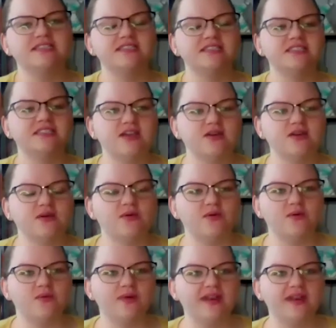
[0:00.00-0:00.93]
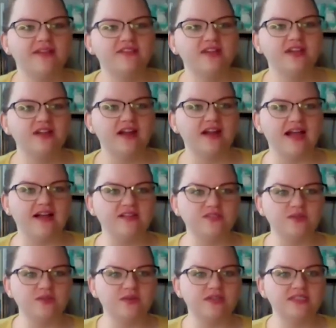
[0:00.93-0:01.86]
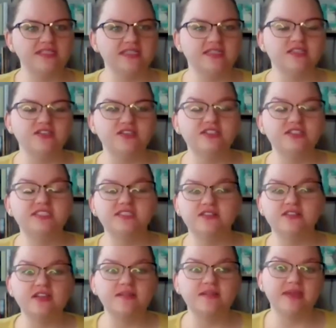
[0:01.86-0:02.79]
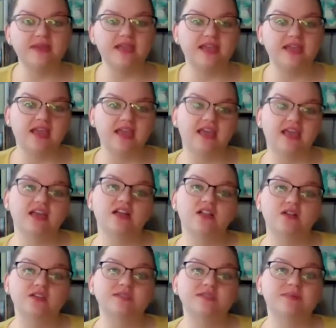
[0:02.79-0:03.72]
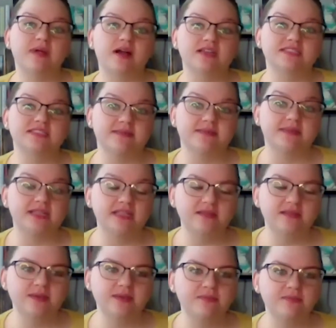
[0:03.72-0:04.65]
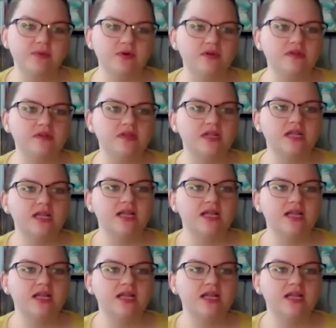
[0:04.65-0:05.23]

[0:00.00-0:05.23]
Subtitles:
So whenever you're outdoors and you're still going to be in close proximity to people,